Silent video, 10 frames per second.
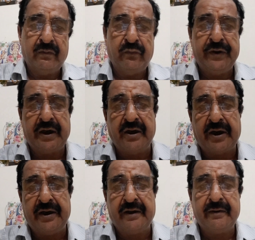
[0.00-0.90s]
we can
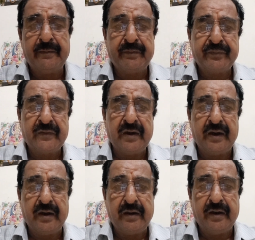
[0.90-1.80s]
take
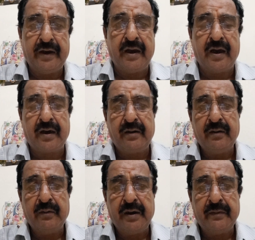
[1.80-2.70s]

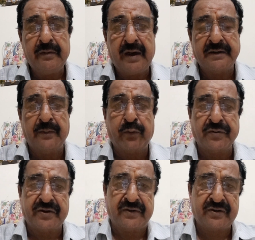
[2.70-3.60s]
AR as a
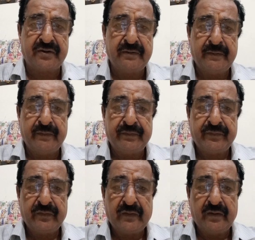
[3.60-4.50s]
process,
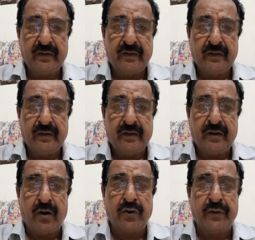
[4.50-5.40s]

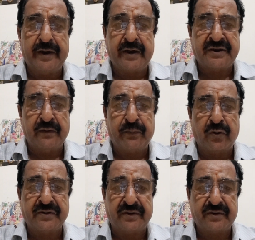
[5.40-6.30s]
autoregressive
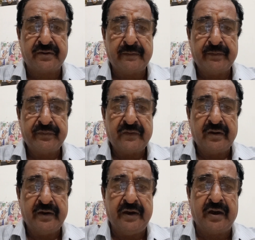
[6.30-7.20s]
process.
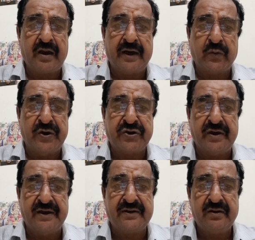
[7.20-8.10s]
Here
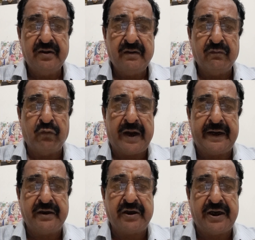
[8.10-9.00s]
equation is
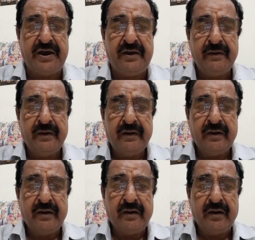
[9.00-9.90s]
yt
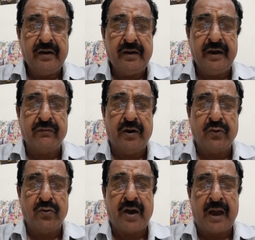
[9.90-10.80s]
equal
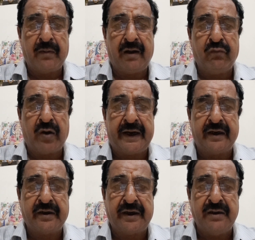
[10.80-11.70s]
to gamma
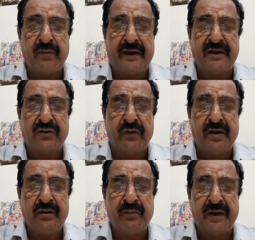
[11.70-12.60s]
yt minus
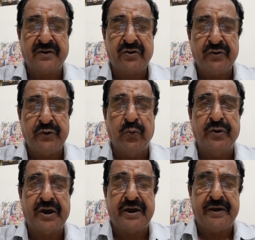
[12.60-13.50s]
1 plus
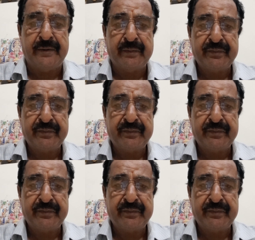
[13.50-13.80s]
ut.